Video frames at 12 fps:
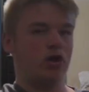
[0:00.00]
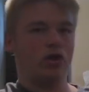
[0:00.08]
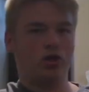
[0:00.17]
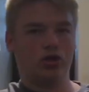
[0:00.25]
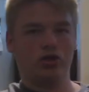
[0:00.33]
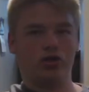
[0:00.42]

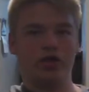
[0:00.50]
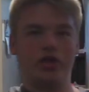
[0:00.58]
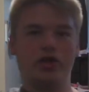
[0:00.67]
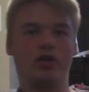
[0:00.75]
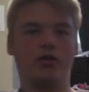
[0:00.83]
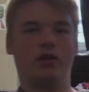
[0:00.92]
So
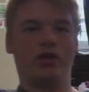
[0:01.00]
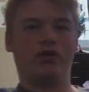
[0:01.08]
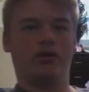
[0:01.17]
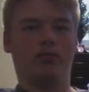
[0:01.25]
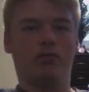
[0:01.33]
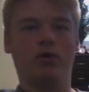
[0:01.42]
yeah, well, you
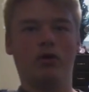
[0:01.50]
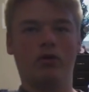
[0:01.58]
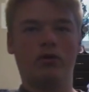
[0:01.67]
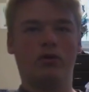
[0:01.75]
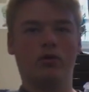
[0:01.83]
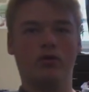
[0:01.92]
can
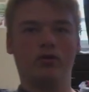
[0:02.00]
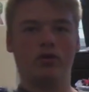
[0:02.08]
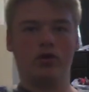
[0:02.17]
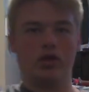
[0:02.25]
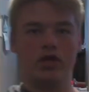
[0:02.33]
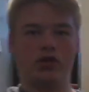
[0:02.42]

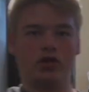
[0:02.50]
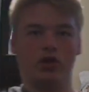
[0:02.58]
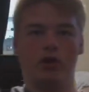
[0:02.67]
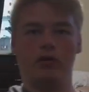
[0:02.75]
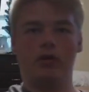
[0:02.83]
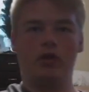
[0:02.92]
hit the
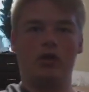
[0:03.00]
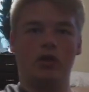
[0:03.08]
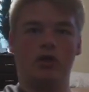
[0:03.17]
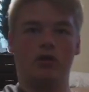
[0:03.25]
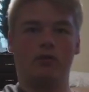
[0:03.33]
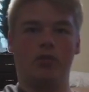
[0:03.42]

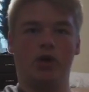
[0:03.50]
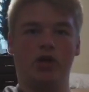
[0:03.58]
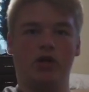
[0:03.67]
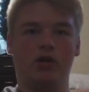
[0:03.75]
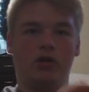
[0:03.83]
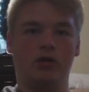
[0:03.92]

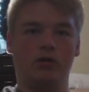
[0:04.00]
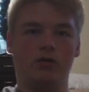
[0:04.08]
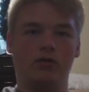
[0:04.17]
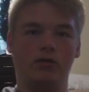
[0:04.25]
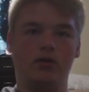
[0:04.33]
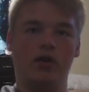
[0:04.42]
button
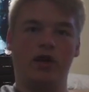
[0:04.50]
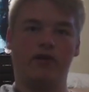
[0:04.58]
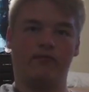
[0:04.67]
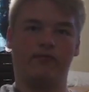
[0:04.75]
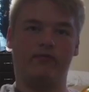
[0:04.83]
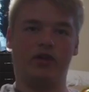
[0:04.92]
and
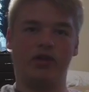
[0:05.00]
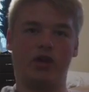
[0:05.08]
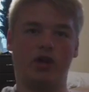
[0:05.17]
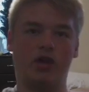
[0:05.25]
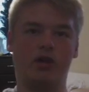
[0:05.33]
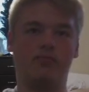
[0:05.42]
flick up.